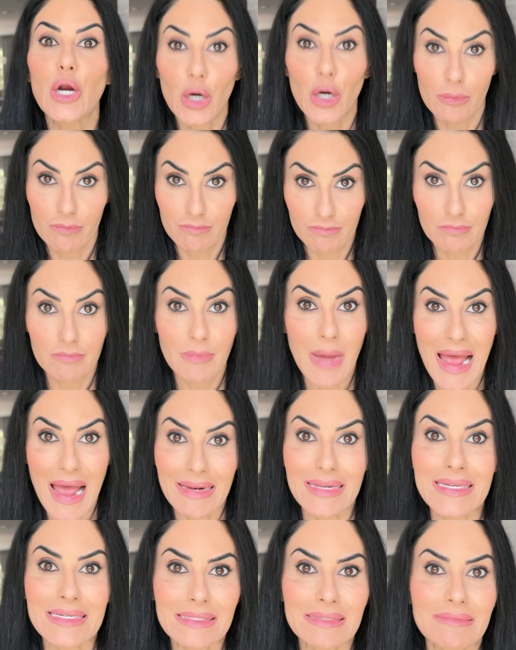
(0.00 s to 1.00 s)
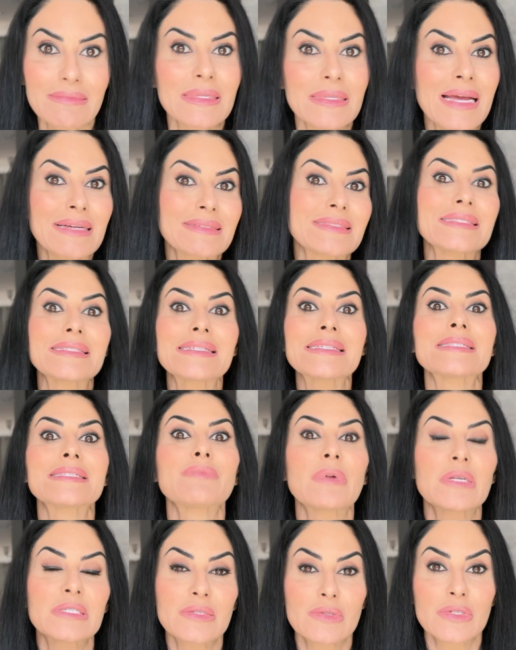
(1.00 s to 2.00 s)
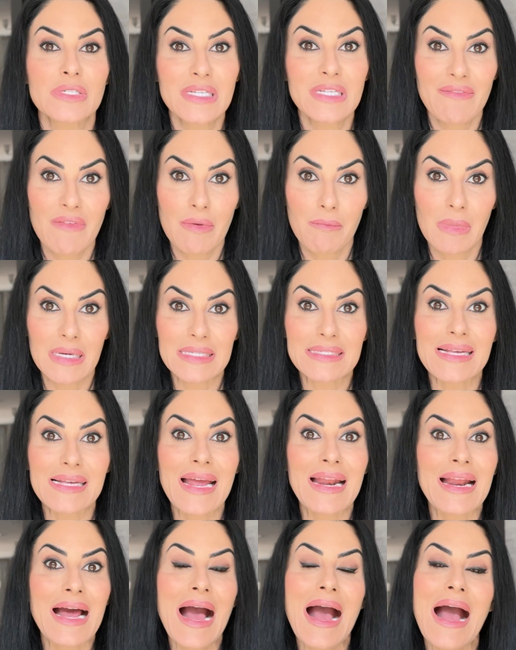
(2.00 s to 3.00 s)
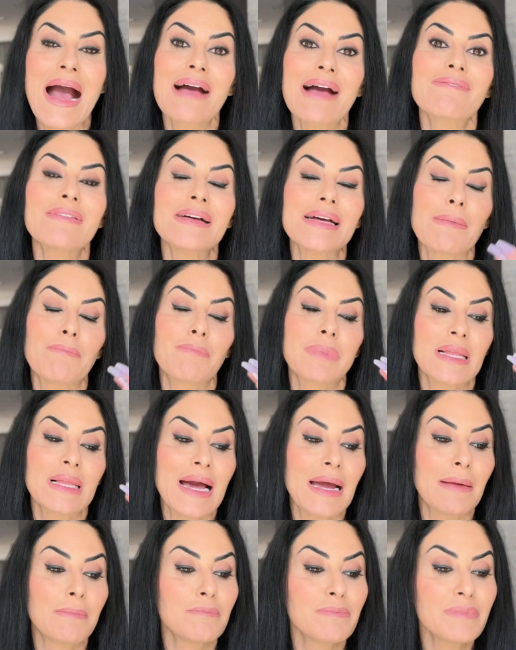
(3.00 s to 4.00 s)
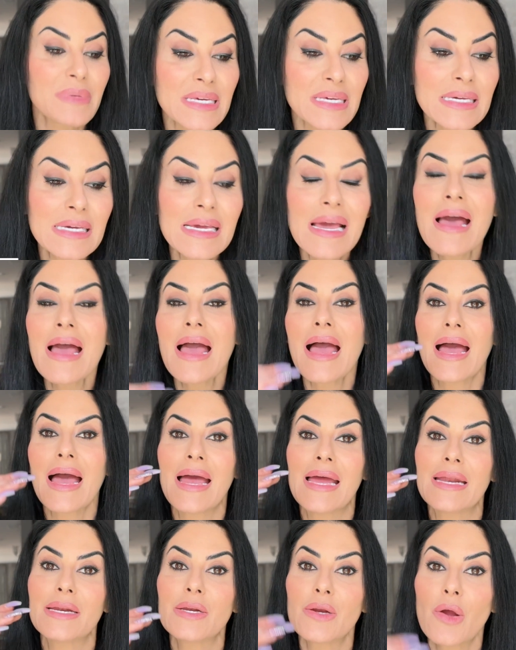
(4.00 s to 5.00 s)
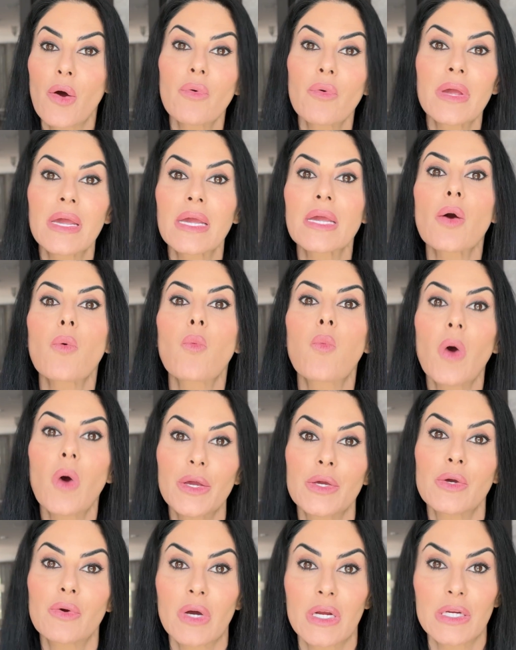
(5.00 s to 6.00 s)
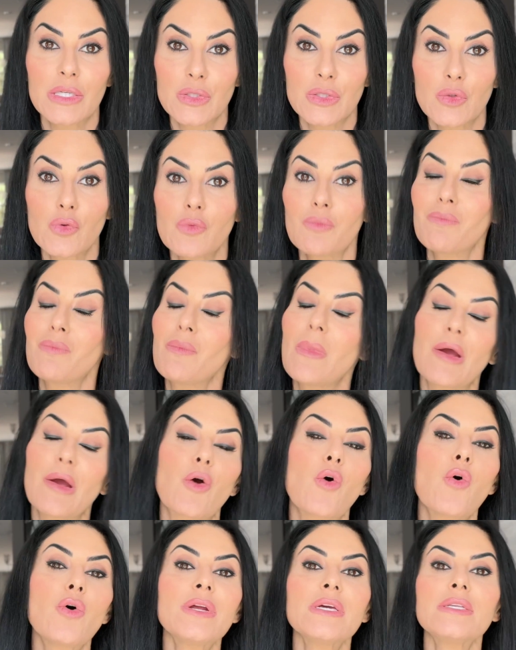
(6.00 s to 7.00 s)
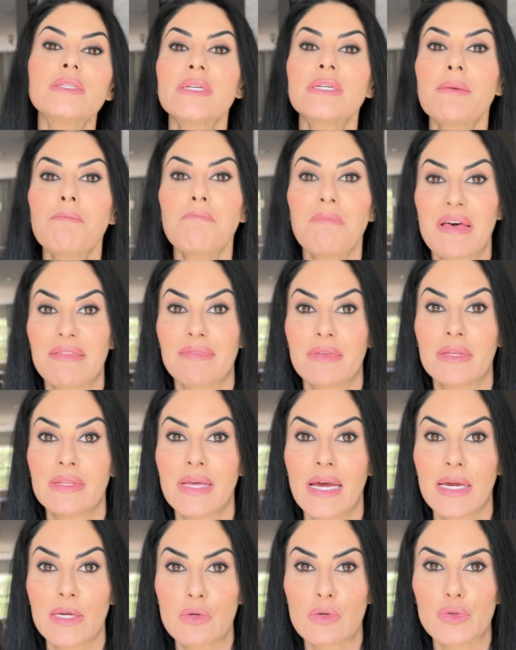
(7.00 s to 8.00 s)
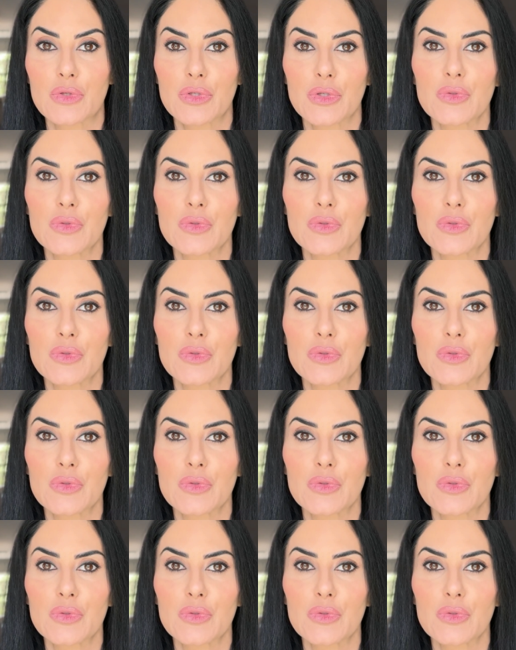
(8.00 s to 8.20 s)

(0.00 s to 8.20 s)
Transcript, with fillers: year, at least next 6 months or 7 months, and have a plan B, and knowing what you're going to do according to the method that you